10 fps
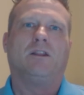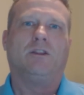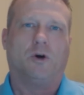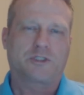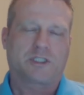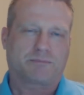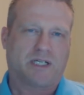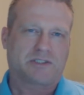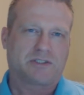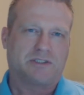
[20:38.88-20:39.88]
those
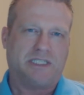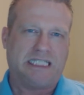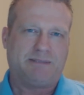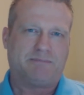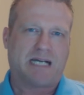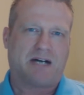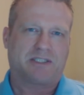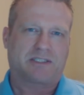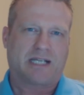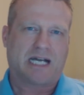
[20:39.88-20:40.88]
compressors need to be
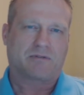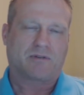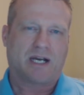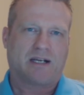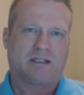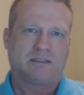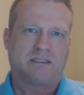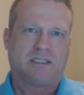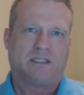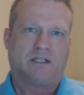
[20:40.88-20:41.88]
mounted to that rail,
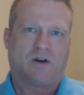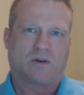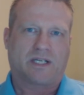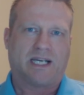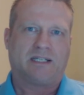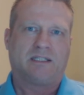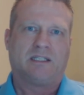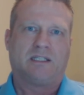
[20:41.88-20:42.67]
okay,